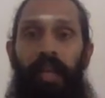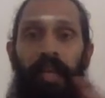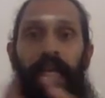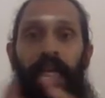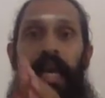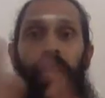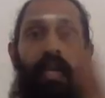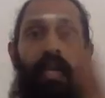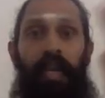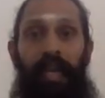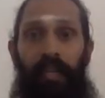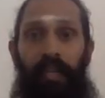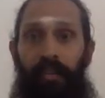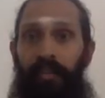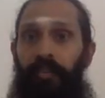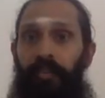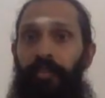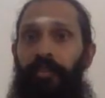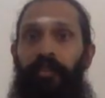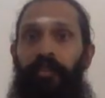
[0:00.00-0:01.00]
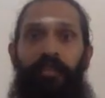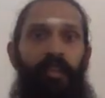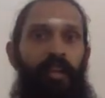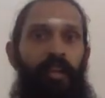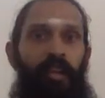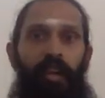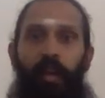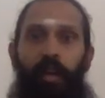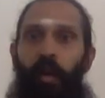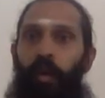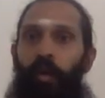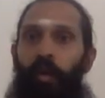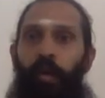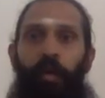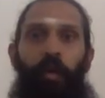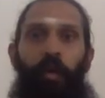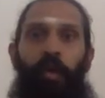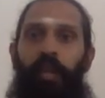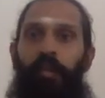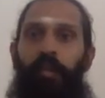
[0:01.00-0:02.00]
It dilates. You
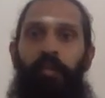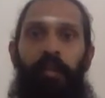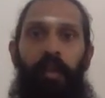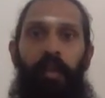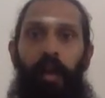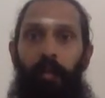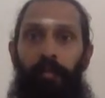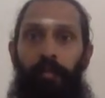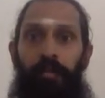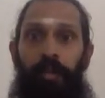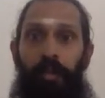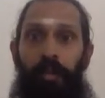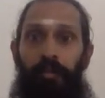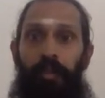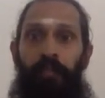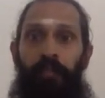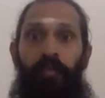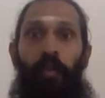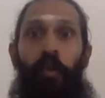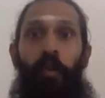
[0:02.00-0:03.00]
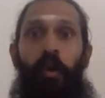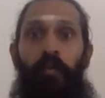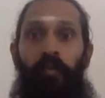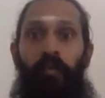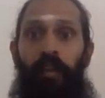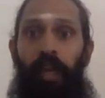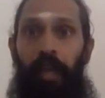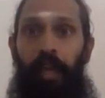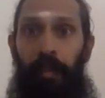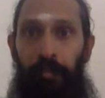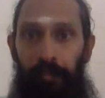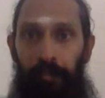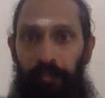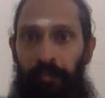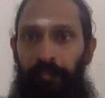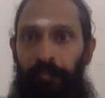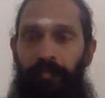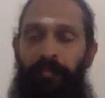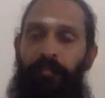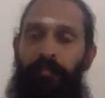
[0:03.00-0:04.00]
don't even observe the flow of time.
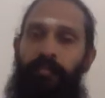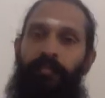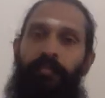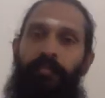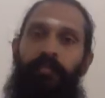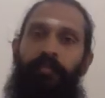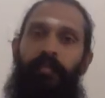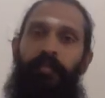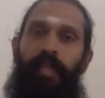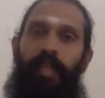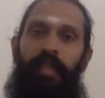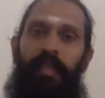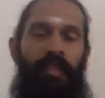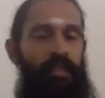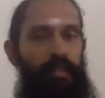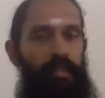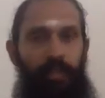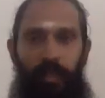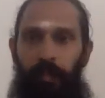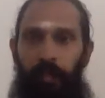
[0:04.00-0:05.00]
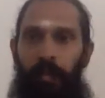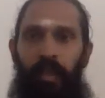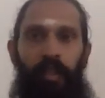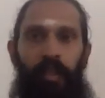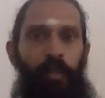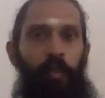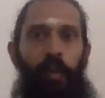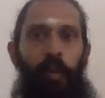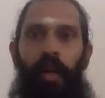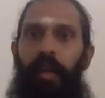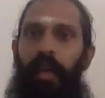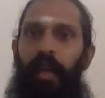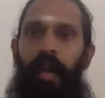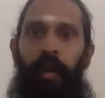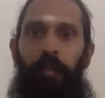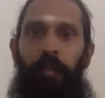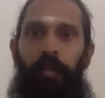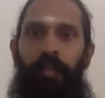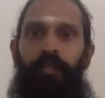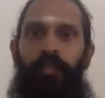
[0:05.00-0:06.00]
This is similar to what
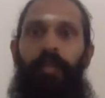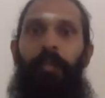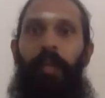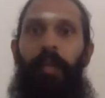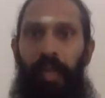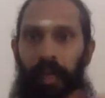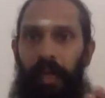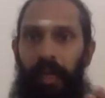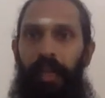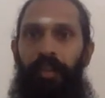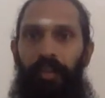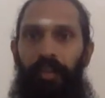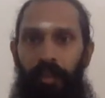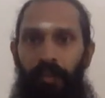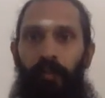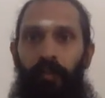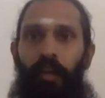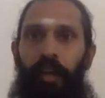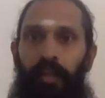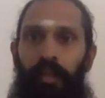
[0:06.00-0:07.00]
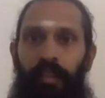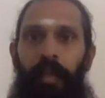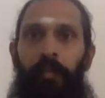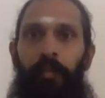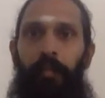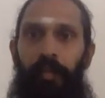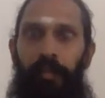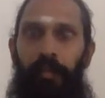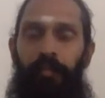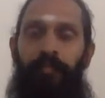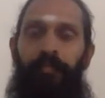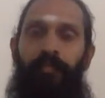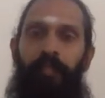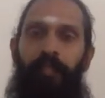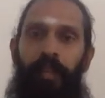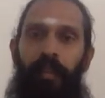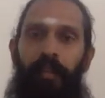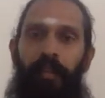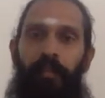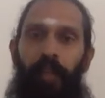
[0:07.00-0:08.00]
happens with meditation, for example.
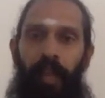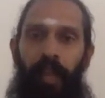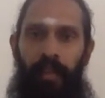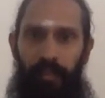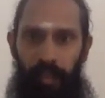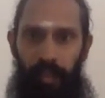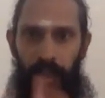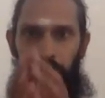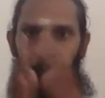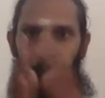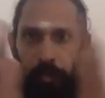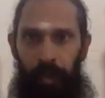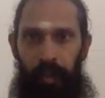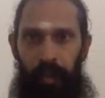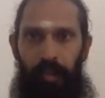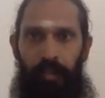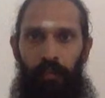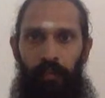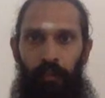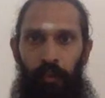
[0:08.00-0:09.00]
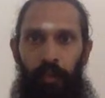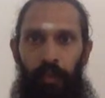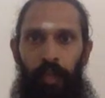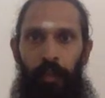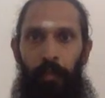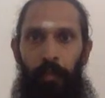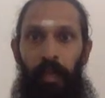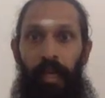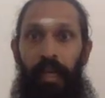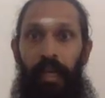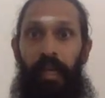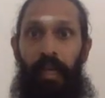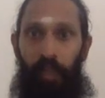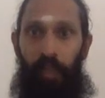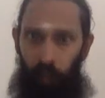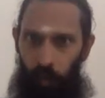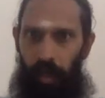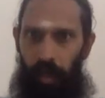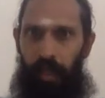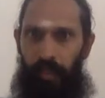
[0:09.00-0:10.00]
For extended periods, if you need to
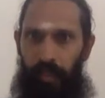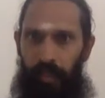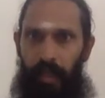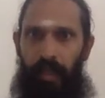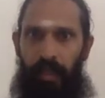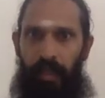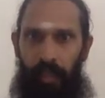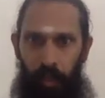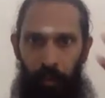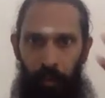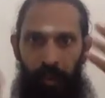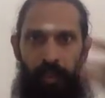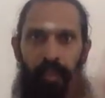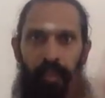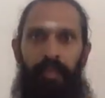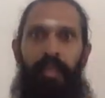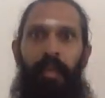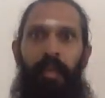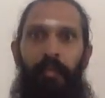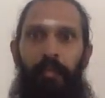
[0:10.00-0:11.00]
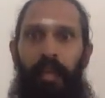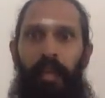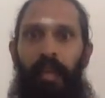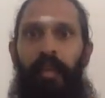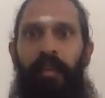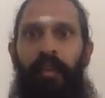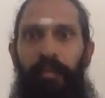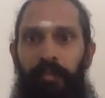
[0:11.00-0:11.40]
meditate, you're exactly doing the same thing.